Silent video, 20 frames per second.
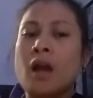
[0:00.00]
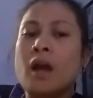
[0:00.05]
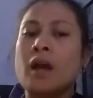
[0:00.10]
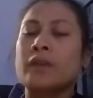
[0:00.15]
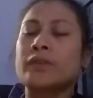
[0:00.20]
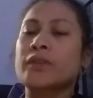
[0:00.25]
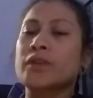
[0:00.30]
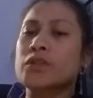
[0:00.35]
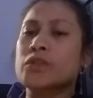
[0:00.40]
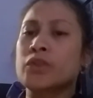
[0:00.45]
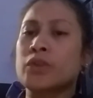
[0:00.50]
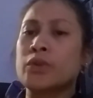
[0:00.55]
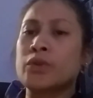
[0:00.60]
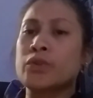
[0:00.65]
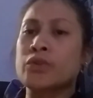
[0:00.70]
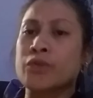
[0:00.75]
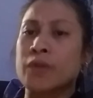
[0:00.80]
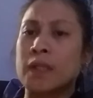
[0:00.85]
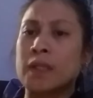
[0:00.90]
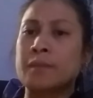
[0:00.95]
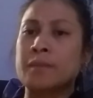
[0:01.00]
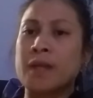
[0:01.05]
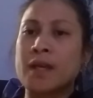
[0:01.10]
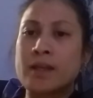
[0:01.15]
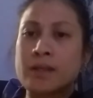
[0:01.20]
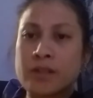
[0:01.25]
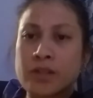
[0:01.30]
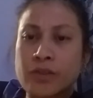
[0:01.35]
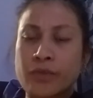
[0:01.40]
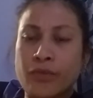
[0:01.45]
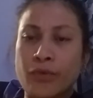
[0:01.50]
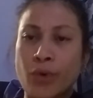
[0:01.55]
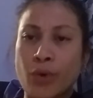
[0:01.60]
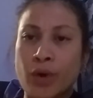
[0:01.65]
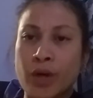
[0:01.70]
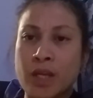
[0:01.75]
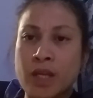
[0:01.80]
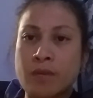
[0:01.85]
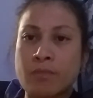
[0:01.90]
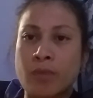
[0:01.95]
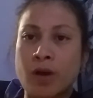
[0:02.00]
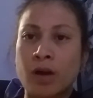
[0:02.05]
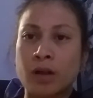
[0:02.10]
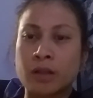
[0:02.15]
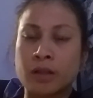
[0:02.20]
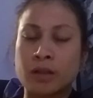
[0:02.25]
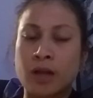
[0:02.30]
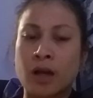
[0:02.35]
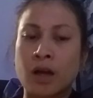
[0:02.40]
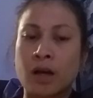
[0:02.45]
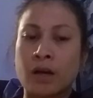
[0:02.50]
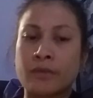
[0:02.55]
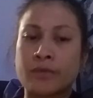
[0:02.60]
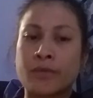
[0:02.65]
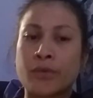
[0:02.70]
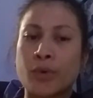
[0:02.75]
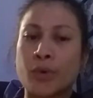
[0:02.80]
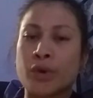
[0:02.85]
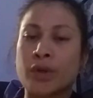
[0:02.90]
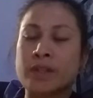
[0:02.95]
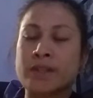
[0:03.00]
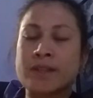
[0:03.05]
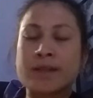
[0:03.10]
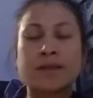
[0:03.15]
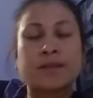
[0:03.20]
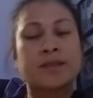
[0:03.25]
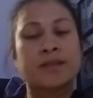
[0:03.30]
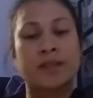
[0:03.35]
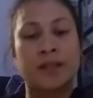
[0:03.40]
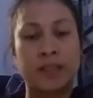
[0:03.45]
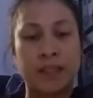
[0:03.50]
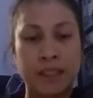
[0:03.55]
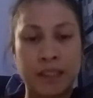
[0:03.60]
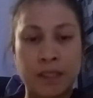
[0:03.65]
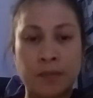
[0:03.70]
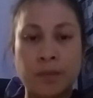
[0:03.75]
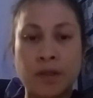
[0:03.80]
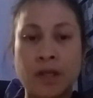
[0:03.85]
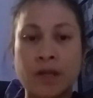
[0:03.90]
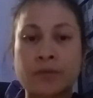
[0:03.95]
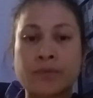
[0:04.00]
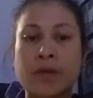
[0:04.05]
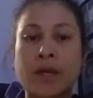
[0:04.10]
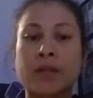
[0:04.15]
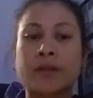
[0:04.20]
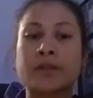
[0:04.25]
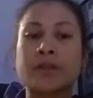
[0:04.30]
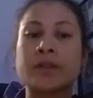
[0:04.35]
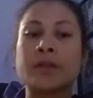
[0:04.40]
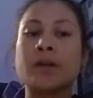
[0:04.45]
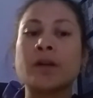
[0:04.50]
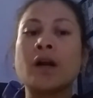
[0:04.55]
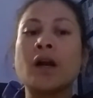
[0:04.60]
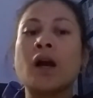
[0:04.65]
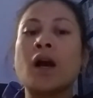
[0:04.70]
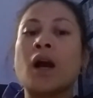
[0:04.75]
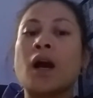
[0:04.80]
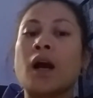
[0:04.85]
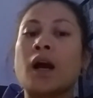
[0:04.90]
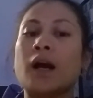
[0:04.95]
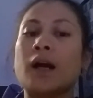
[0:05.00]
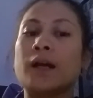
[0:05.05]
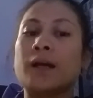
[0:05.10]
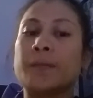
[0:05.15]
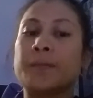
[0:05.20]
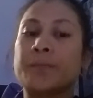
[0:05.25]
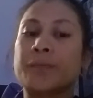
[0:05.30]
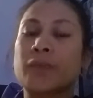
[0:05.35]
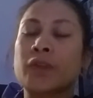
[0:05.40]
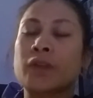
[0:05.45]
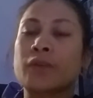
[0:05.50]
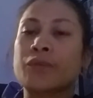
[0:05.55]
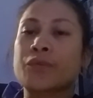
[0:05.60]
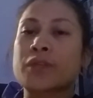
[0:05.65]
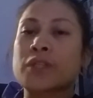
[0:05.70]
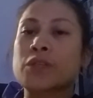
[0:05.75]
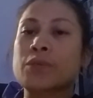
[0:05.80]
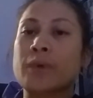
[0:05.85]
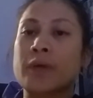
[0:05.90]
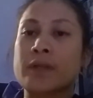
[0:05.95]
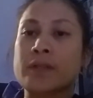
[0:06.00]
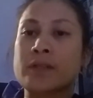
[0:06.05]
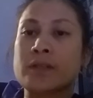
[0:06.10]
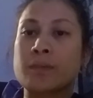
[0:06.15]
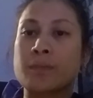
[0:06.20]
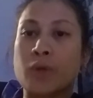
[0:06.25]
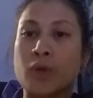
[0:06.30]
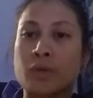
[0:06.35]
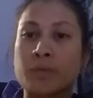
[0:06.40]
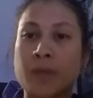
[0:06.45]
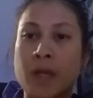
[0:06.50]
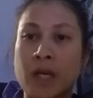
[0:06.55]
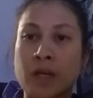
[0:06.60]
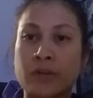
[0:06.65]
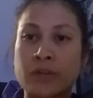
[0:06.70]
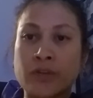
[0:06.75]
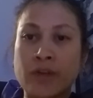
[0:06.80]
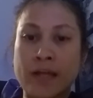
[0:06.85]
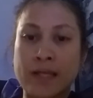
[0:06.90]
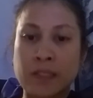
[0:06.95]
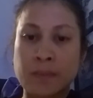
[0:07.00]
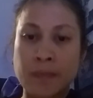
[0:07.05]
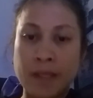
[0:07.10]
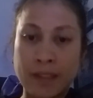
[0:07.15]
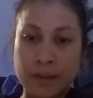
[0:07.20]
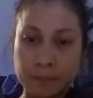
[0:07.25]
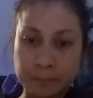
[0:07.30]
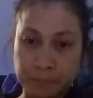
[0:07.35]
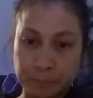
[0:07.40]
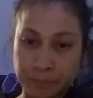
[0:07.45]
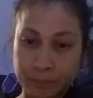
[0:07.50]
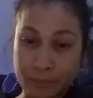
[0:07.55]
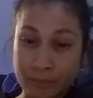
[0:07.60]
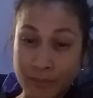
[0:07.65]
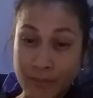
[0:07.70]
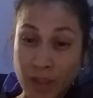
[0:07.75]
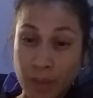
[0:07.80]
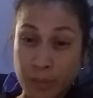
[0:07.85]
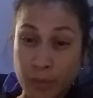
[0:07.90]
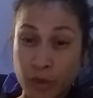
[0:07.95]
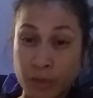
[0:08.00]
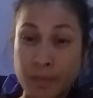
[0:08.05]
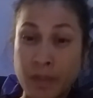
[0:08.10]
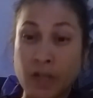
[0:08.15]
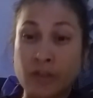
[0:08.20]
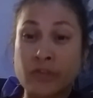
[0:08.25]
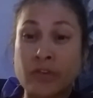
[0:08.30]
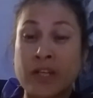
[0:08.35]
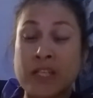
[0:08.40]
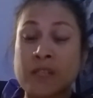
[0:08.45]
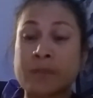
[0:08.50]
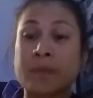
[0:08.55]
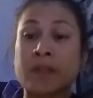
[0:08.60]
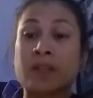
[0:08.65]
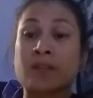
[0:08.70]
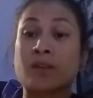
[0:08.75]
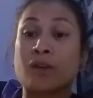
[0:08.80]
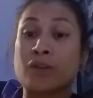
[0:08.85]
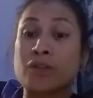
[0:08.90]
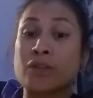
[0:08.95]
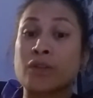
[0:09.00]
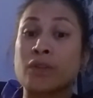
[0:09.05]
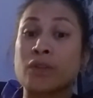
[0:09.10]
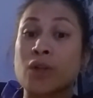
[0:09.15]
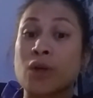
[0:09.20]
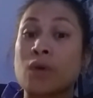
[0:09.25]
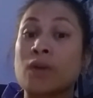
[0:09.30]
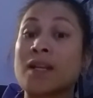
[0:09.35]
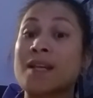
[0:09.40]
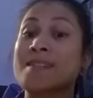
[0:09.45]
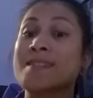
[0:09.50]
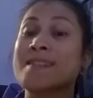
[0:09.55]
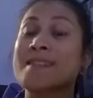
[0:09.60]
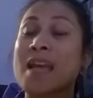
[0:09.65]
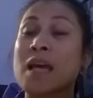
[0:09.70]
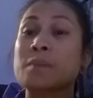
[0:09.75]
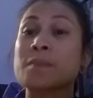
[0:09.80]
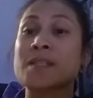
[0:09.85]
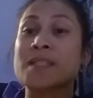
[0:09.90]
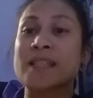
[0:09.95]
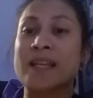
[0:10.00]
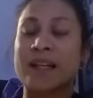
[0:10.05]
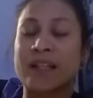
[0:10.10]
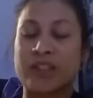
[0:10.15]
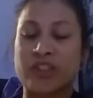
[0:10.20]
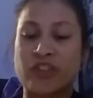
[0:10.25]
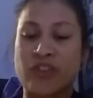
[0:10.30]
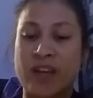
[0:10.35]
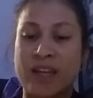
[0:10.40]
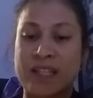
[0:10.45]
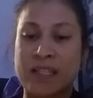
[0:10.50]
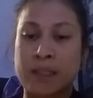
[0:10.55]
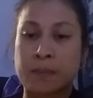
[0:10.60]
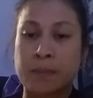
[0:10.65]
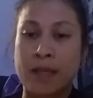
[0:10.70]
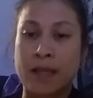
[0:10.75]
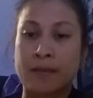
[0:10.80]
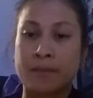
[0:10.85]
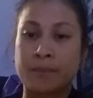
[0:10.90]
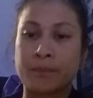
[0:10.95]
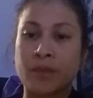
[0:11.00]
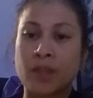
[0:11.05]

There's two treatments for sickle cell anemia. The first one is the bone marrow transplant. Bone marrow transplant, also known as stem cell transplant.